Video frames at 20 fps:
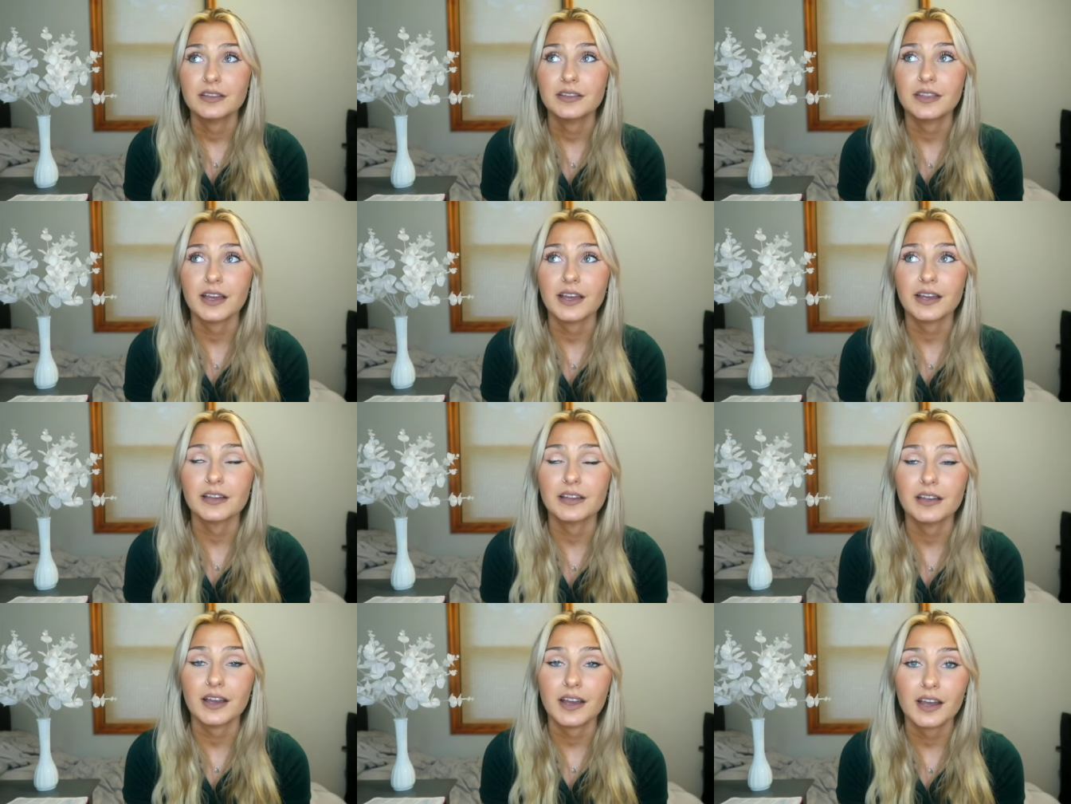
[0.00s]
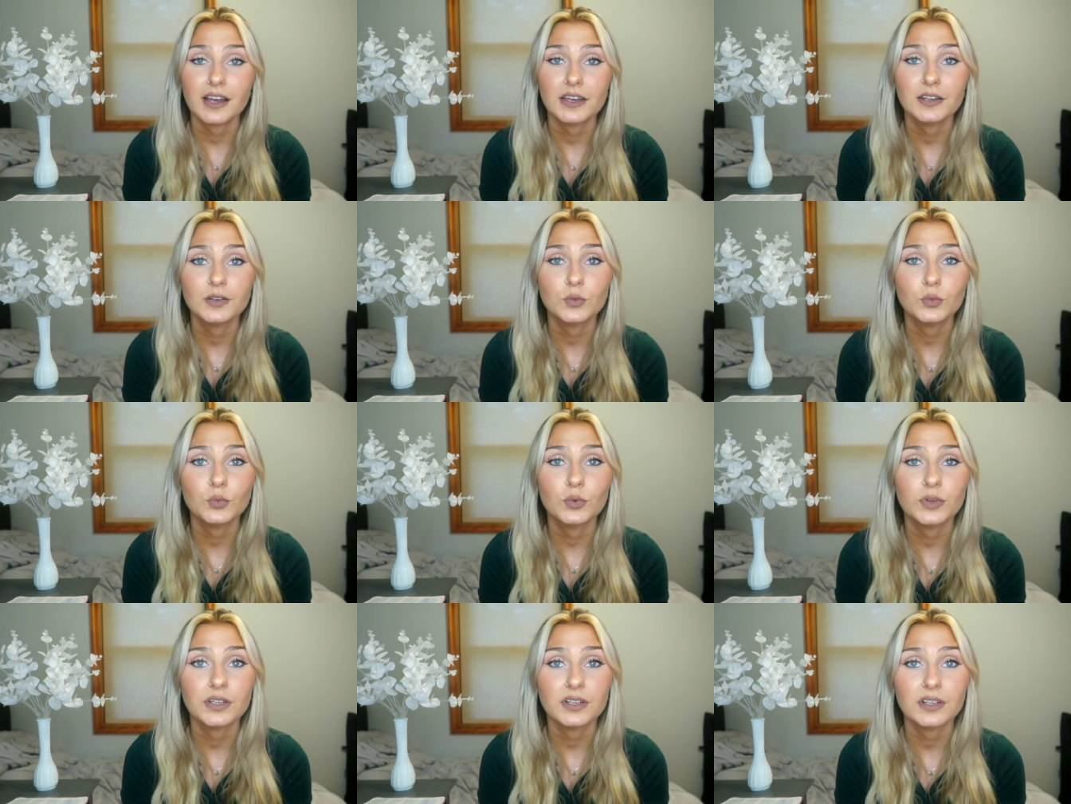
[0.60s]
that
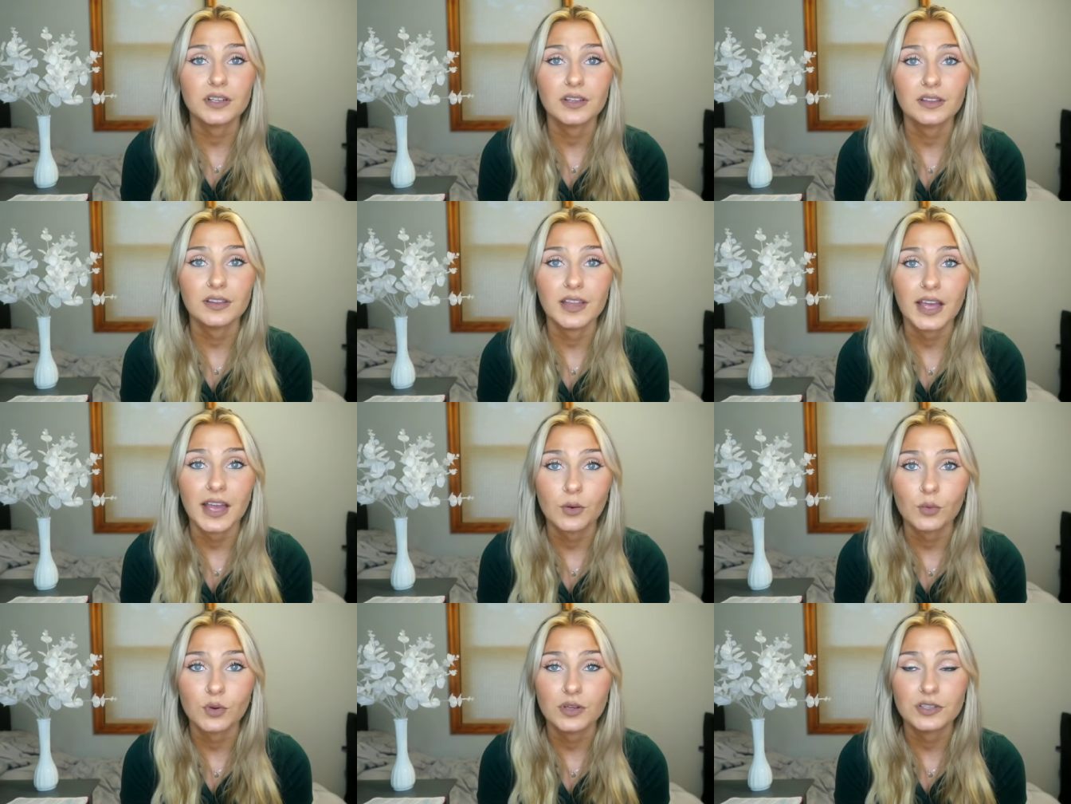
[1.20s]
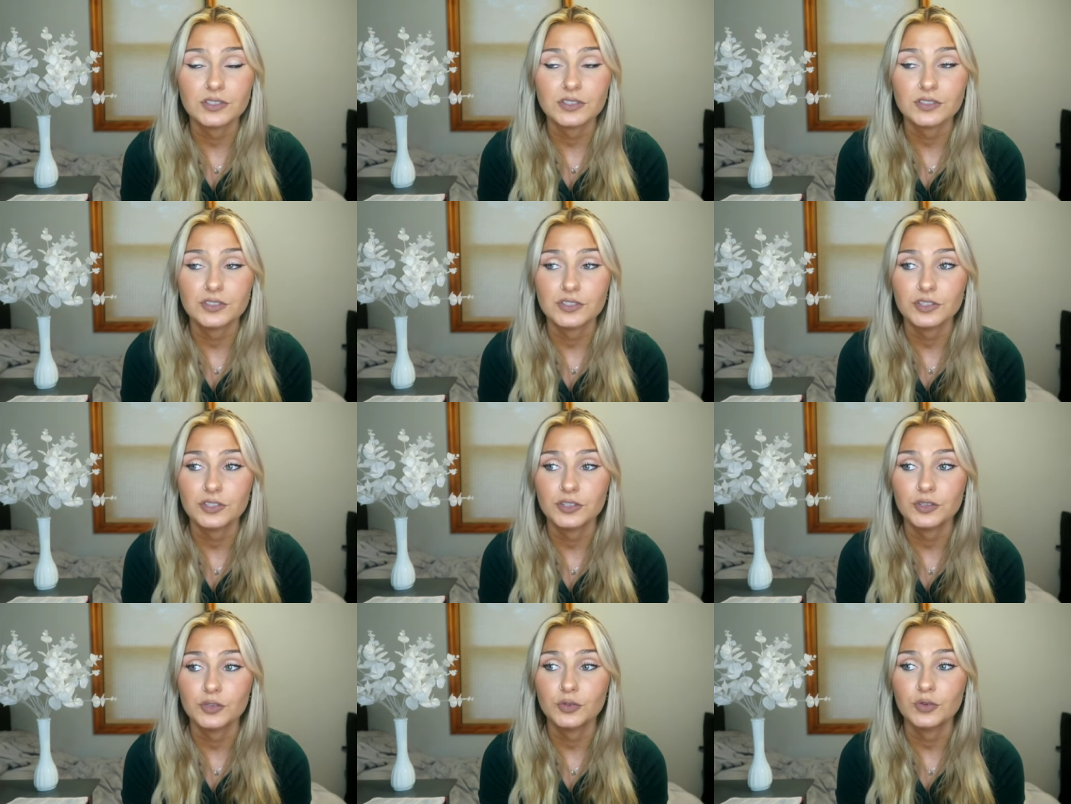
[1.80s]
God would allow us
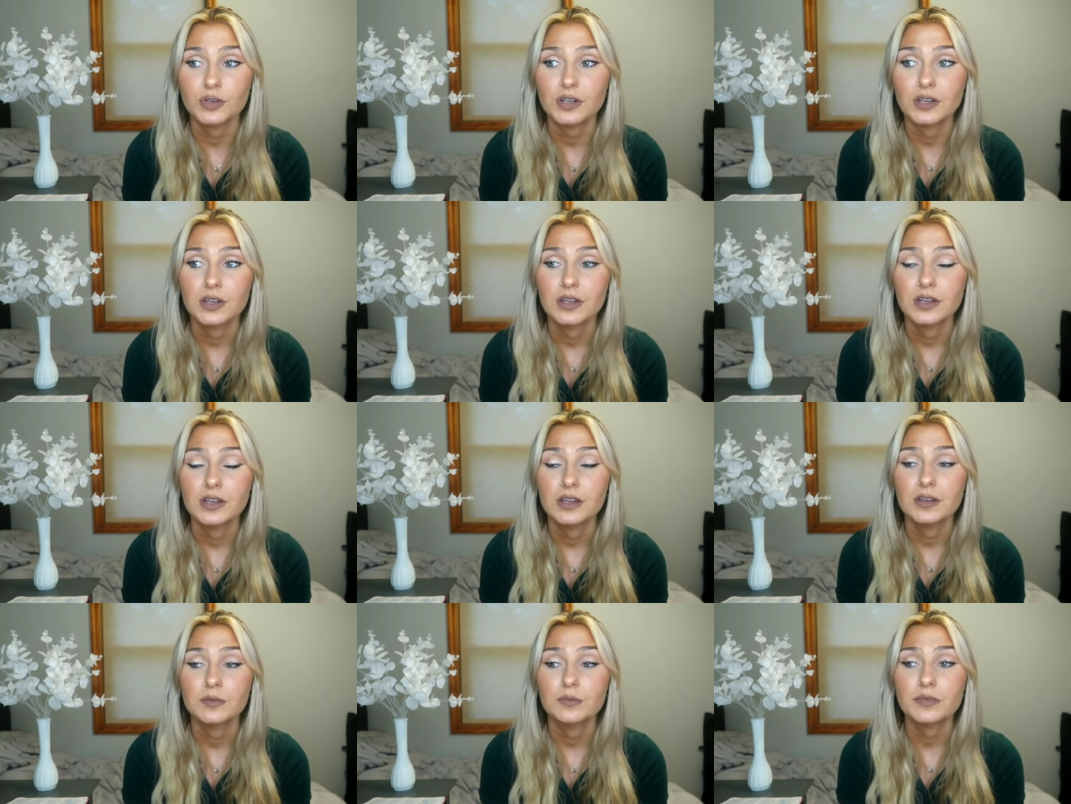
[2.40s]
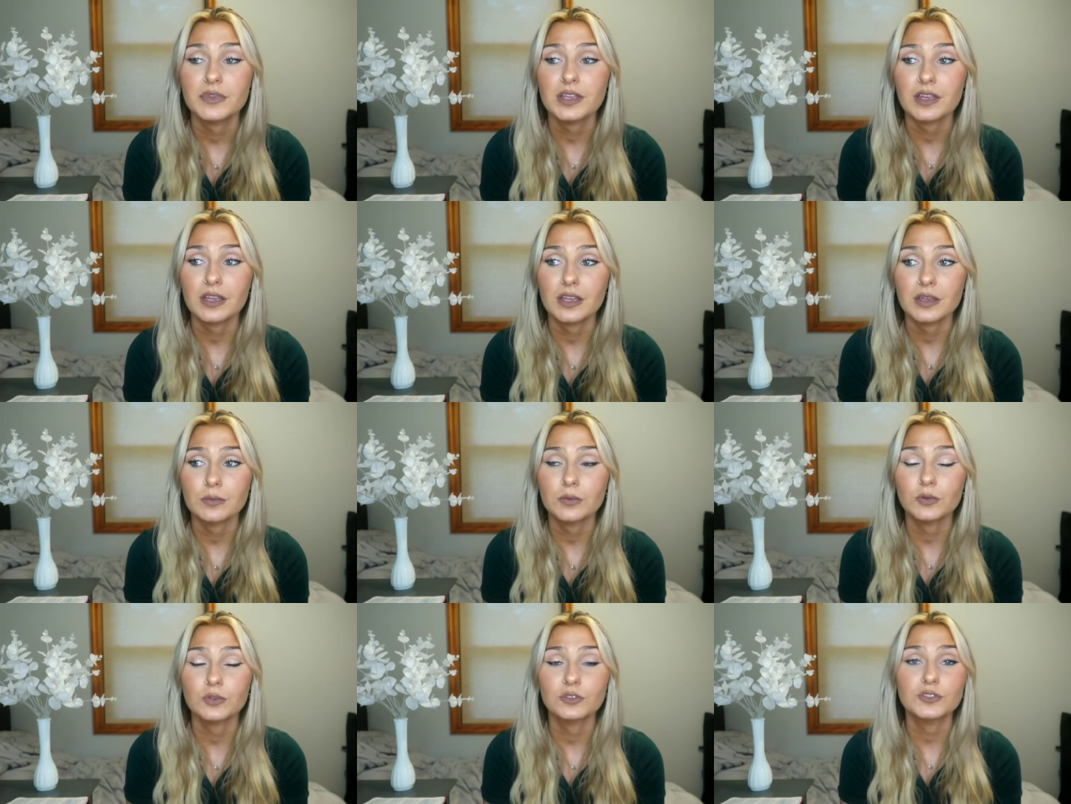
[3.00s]
to be
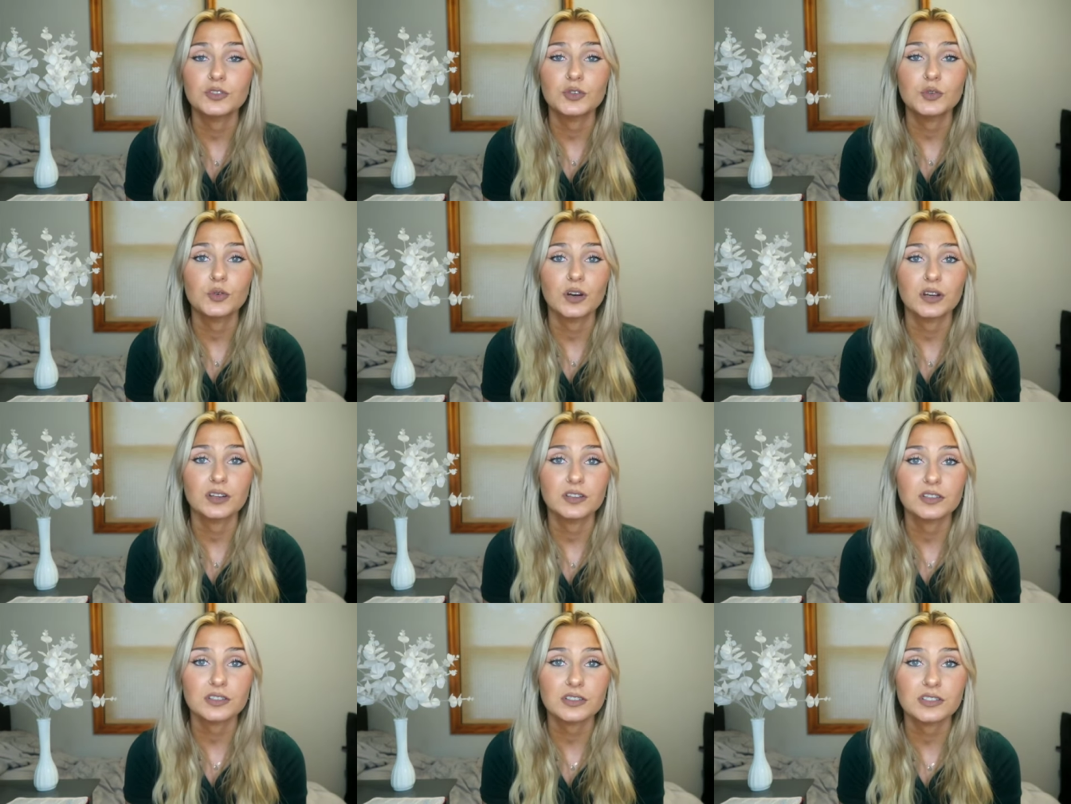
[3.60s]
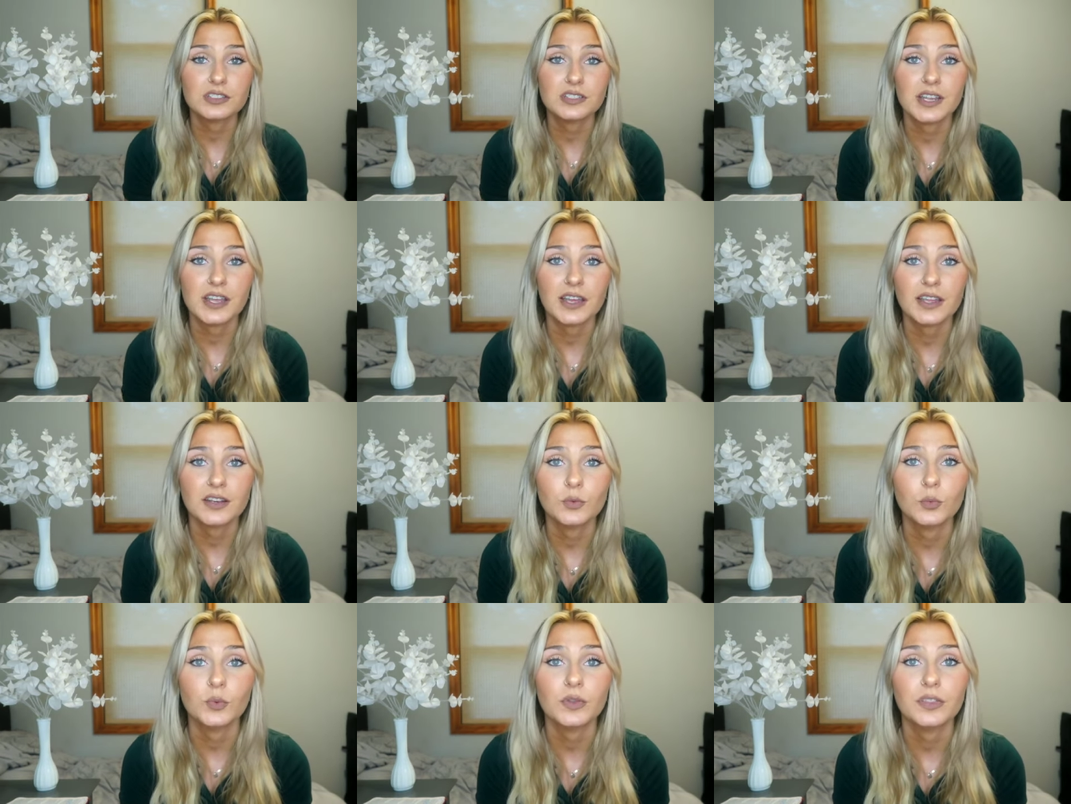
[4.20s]
able to
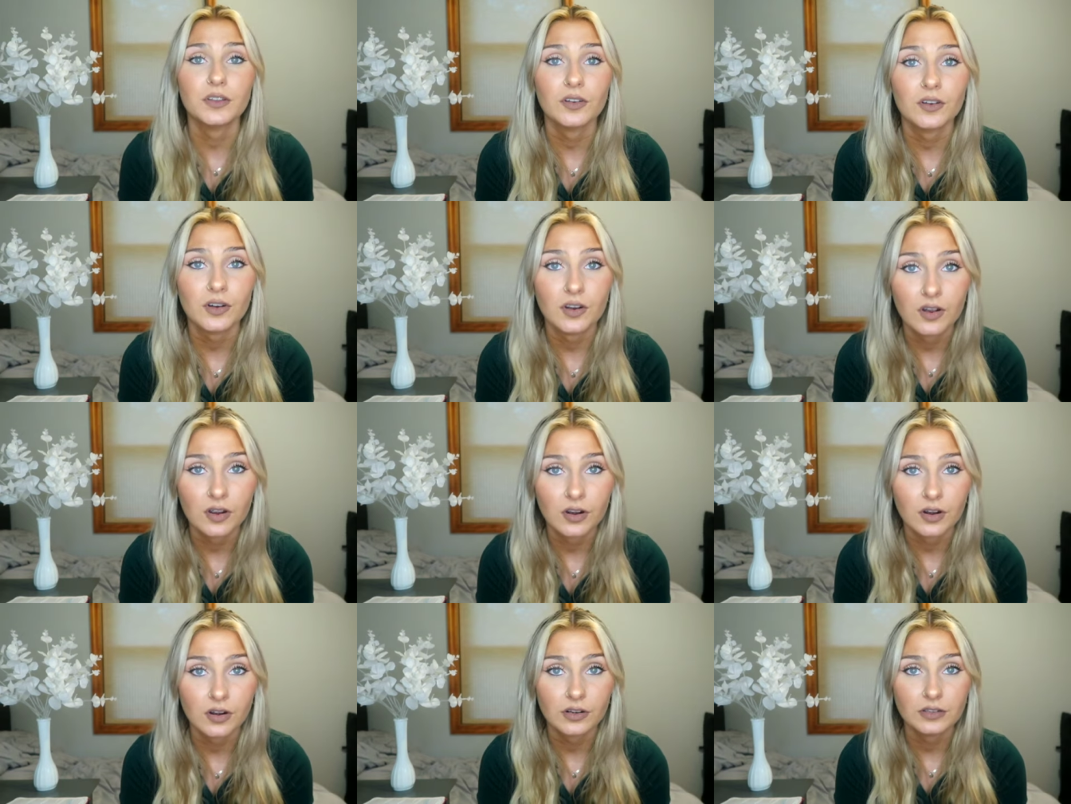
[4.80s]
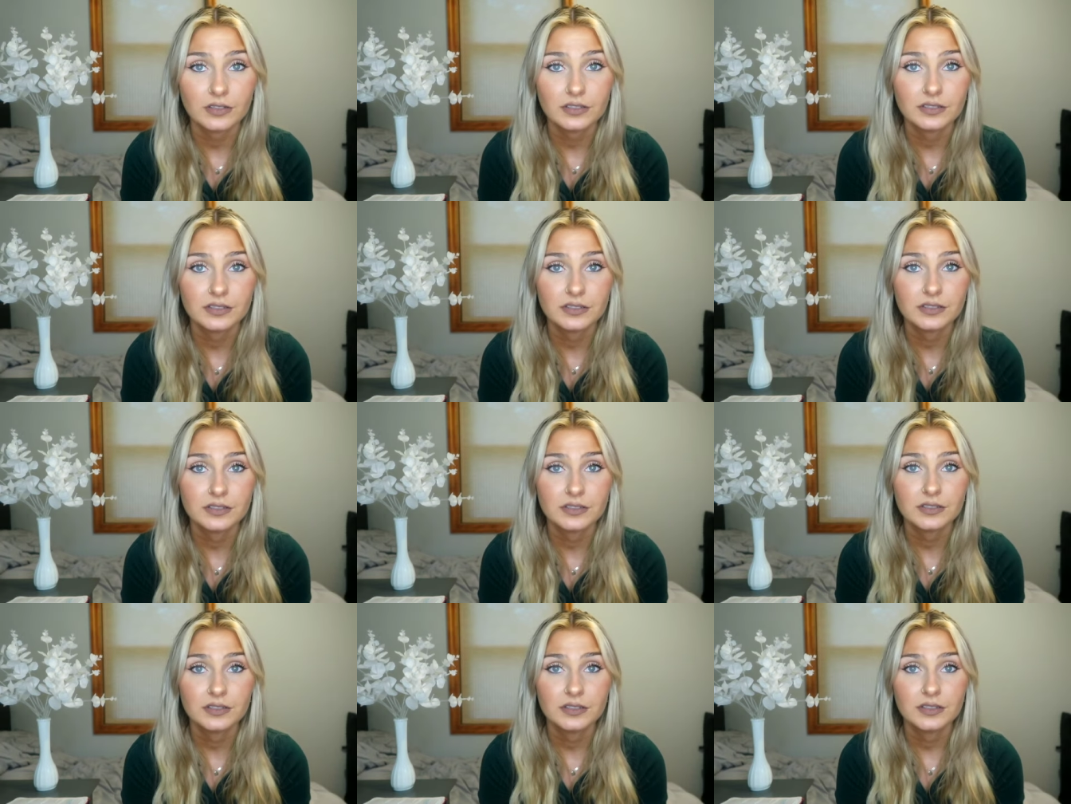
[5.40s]
understand with our
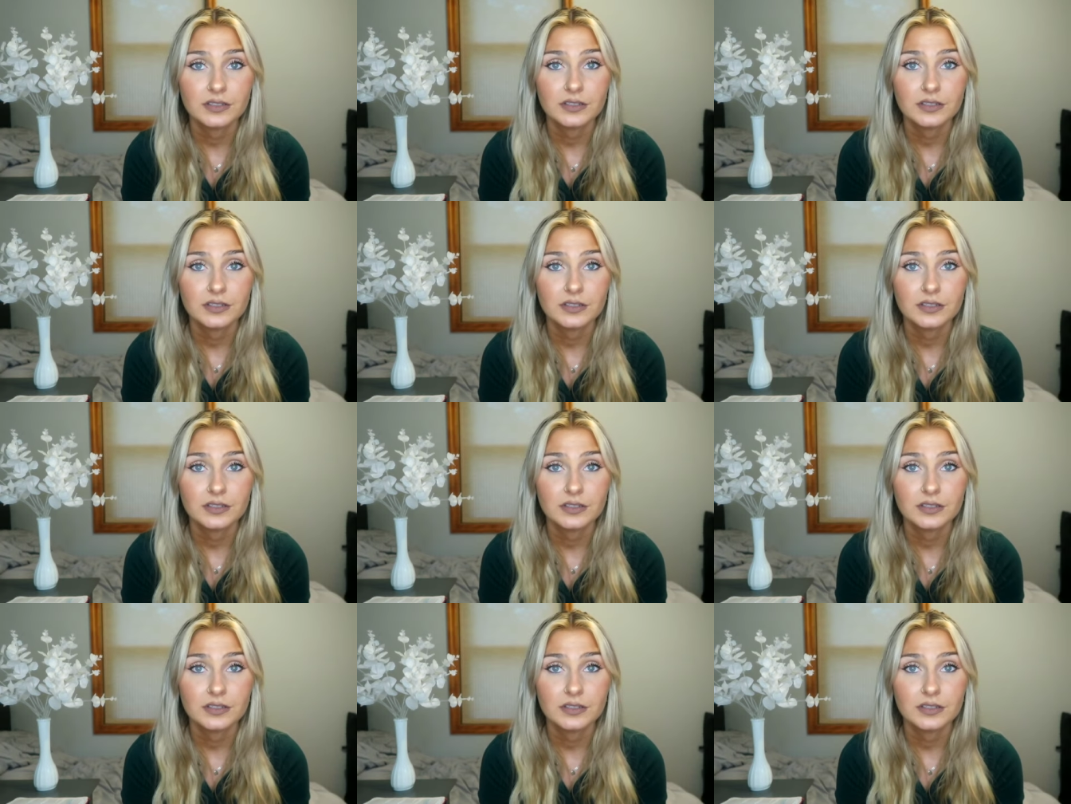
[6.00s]
hearts